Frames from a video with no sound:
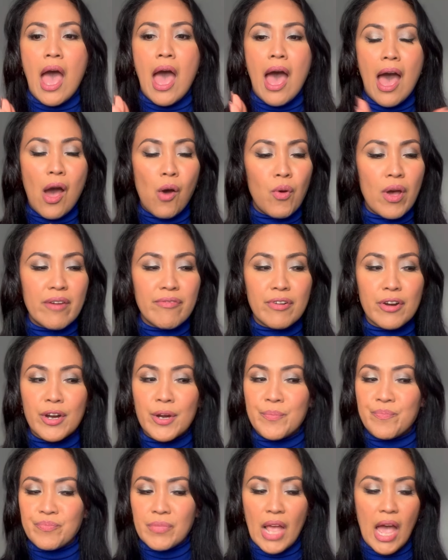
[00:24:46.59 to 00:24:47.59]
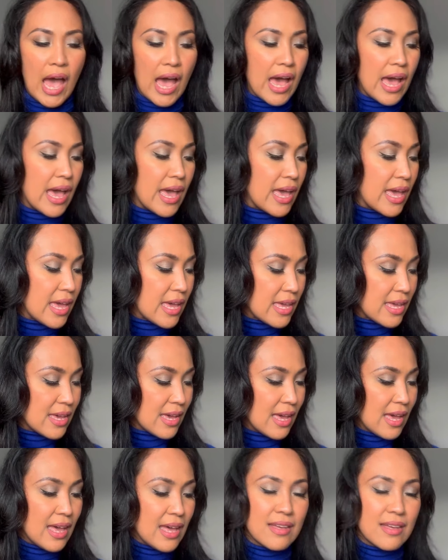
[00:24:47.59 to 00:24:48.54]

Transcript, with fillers: however i